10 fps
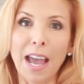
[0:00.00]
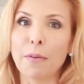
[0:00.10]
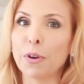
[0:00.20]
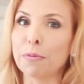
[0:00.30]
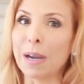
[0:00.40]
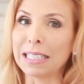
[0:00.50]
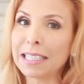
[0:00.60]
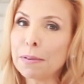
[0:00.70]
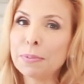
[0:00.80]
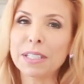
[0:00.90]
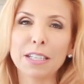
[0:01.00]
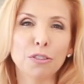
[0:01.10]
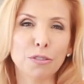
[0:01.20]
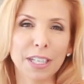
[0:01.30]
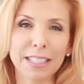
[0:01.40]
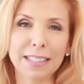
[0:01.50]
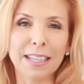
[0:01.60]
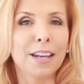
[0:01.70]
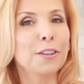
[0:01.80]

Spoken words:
And with my tips and tricks,